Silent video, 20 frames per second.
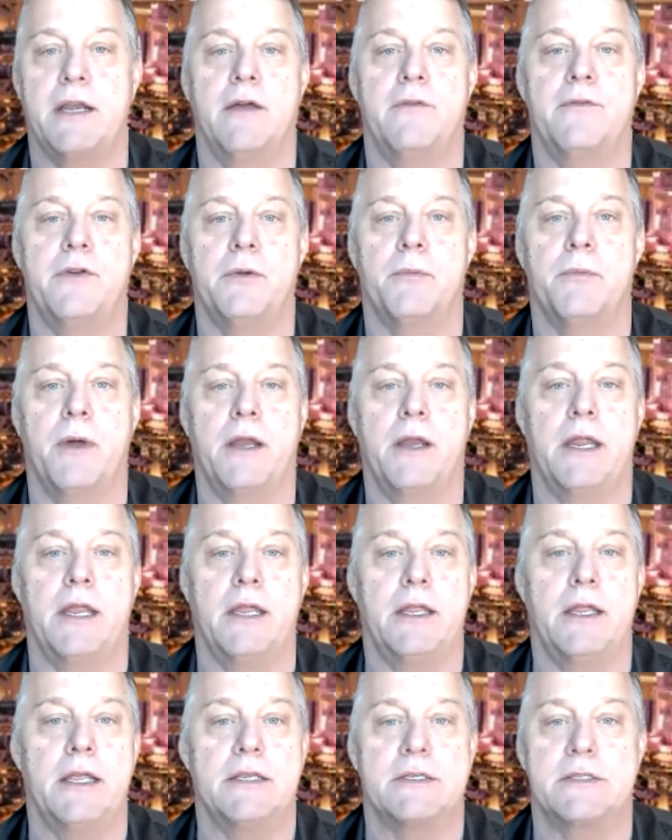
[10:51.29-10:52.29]
of your
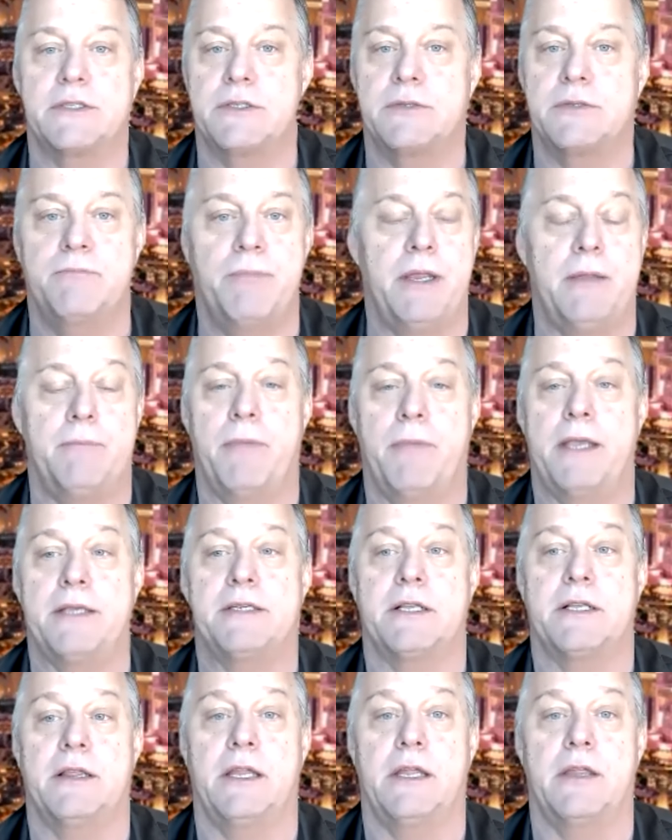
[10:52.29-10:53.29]
money is being
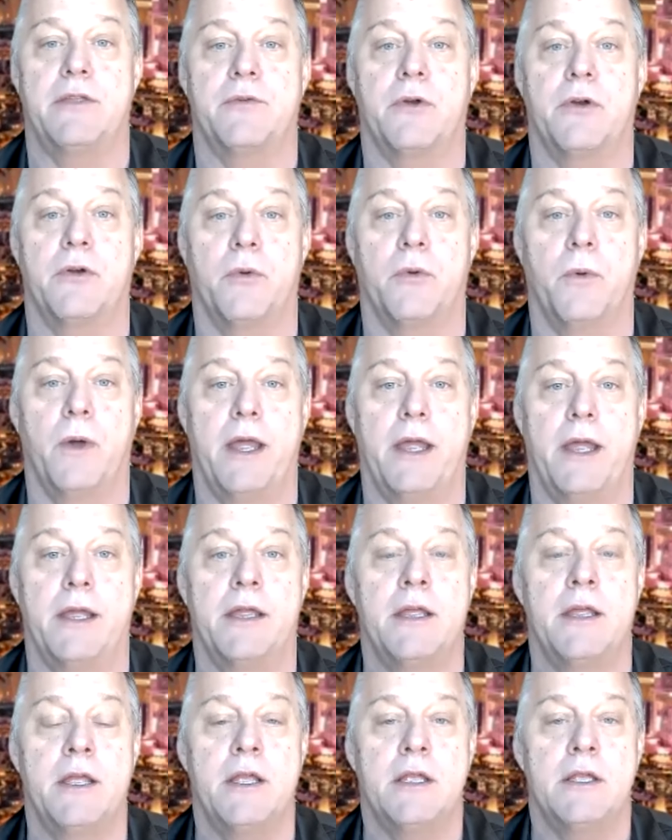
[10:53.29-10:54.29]
basically thrown away.